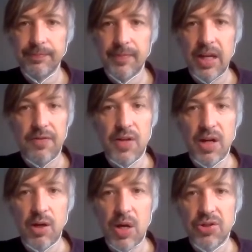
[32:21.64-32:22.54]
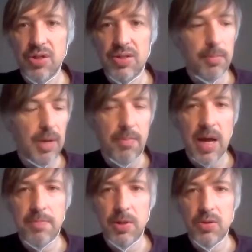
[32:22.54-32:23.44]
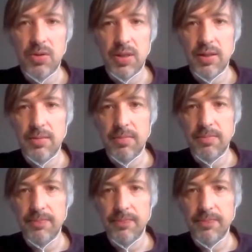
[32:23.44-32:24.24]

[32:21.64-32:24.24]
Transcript: If there are questions, I'm happy to take them.